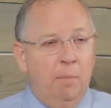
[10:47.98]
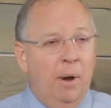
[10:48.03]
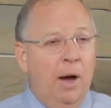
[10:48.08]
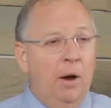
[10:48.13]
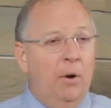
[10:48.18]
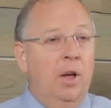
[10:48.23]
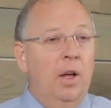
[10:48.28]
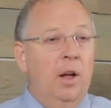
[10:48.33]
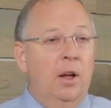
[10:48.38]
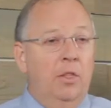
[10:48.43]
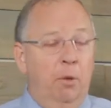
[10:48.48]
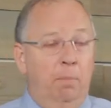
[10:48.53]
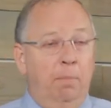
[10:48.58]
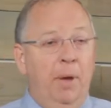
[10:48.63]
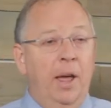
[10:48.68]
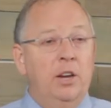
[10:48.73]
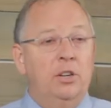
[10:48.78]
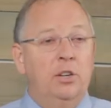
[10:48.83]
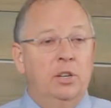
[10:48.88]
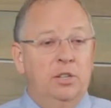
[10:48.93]
about the
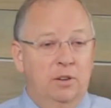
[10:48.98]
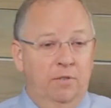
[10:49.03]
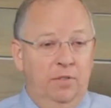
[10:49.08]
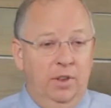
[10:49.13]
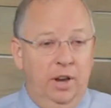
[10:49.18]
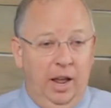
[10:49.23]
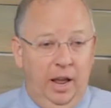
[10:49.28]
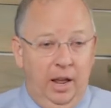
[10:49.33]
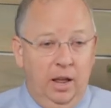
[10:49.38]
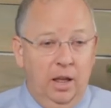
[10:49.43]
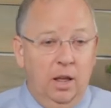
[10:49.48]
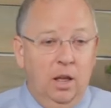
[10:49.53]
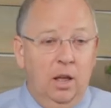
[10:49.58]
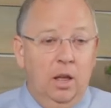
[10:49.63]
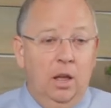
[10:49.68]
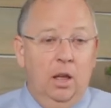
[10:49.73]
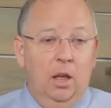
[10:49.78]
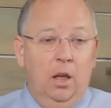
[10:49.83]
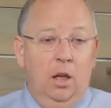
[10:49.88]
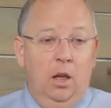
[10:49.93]
patients of the day.
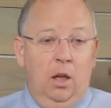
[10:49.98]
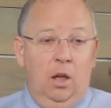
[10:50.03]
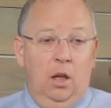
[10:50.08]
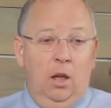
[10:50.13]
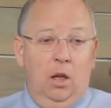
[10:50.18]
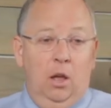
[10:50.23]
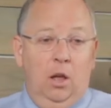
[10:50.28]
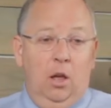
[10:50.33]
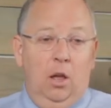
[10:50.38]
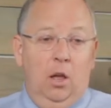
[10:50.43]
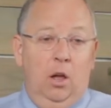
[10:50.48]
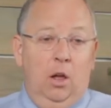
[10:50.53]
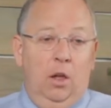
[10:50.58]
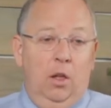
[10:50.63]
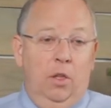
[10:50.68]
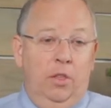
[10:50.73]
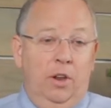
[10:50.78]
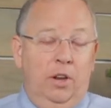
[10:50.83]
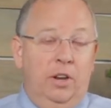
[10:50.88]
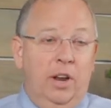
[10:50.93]

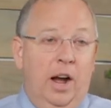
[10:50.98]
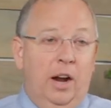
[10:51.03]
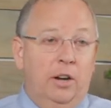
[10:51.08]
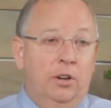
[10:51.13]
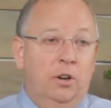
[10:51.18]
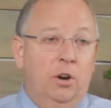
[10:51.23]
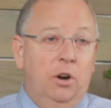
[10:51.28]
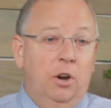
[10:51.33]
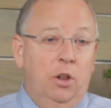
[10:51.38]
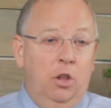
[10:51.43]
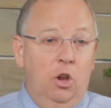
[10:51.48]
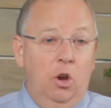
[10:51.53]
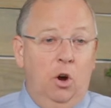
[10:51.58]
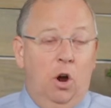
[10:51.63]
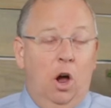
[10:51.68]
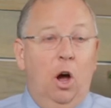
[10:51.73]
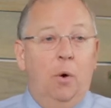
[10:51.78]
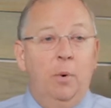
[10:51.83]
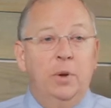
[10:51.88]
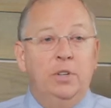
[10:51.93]
The doctor, you're
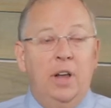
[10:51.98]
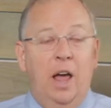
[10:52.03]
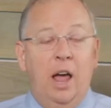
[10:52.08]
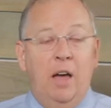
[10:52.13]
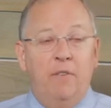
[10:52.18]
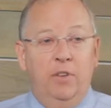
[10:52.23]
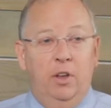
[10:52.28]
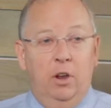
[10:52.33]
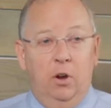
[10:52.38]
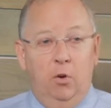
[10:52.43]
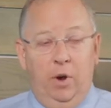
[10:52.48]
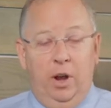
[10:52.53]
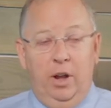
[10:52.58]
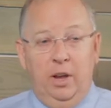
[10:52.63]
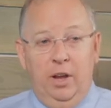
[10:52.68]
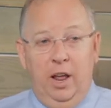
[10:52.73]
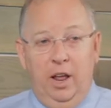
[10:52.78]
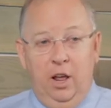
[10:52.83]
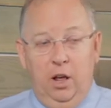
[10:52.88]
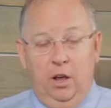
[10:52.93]
always having a great
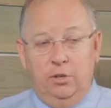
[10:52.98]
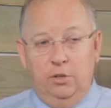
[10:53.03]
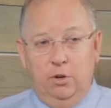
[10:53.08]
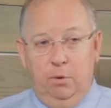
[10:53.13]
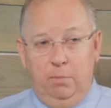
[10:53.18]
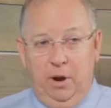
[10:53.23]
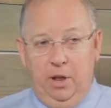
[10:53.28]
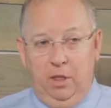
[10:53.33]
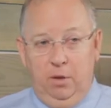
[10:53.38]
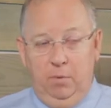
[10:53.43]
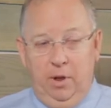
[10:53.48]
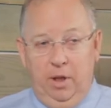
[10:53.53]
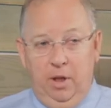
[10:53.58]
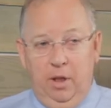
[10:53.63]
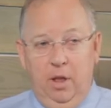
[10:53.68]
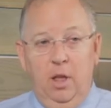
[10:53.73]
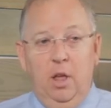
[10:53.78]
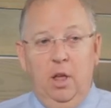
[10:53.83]
day, also, by the way.